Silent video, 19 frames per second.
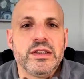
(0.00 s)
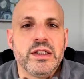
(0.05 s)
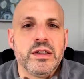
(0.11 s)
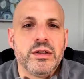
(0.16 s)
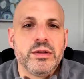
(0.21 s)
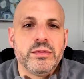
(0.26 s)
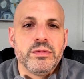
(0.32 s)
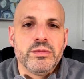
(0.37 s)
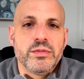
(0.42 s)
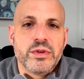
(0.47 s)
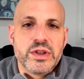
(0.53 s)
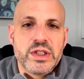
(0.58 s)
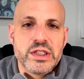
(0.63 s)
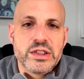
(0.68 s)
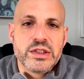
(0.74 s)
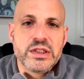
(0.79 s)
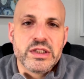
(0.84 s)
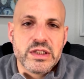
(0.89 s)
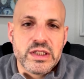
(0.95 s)
So
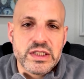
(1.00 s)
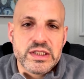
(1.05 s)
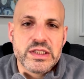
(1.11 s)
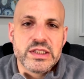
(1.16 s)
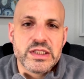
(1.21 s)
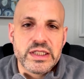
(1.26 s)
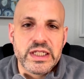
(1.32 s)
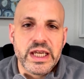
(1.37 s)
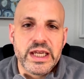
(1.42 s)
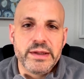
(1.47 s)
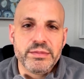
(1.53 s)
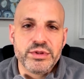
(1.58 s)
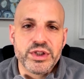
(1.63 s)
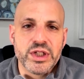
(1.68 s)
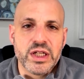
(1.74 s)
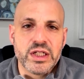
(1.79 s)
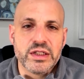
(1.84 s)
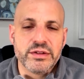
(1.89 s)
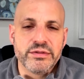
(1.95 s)
this this is a game
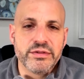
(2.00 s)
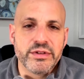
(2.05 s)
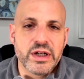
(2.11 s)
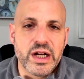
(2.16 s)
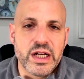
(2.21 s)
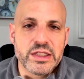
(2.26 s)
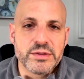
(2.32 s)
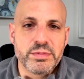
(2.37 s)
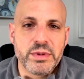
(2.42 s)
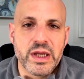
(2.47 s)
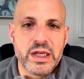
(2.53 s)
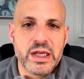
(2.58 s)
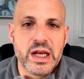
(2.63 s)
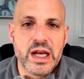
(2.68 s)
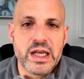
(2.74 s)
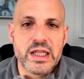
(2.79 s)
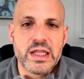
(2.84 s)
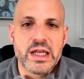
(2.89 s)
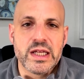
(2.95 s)
changer for SBA
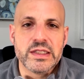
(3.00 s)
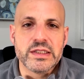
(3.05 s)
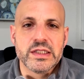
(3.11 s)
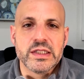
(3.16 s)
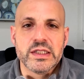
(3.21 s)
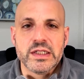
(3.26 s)
guidelines.